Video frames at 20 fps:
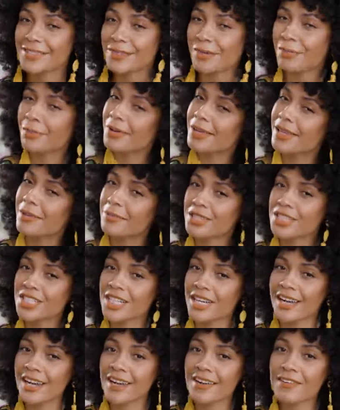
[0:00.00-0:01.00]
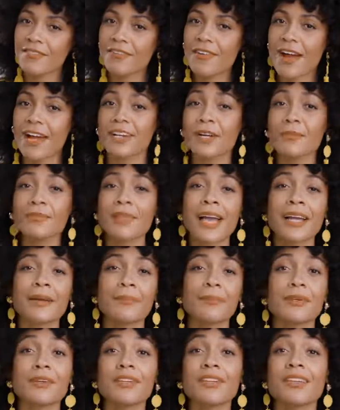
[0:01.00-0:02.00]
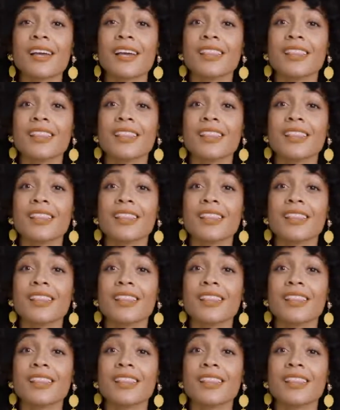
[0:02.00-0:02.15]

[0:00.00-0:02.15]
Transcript: So pull up a chair, fire up that computer,